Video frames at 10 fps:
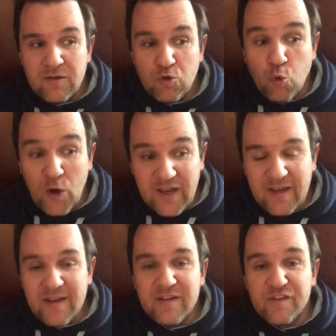
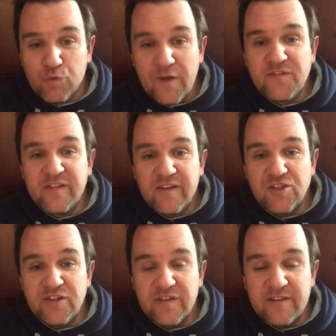quick, swift
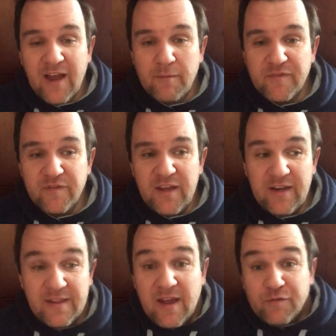decisions in times of need.
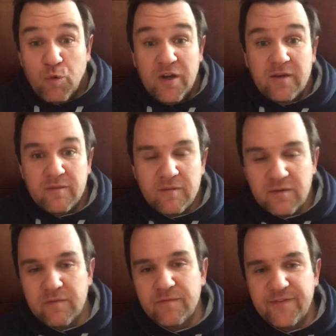And that's what
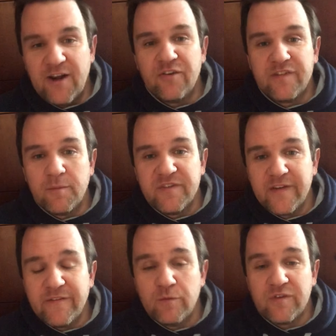Federalist Number
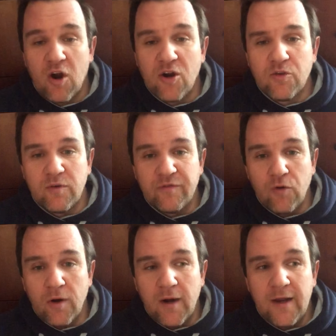70 was arguing
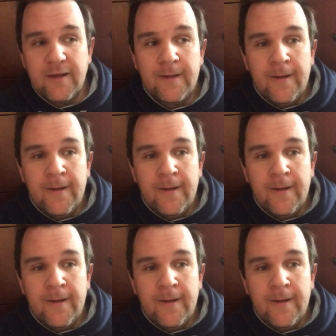for, right?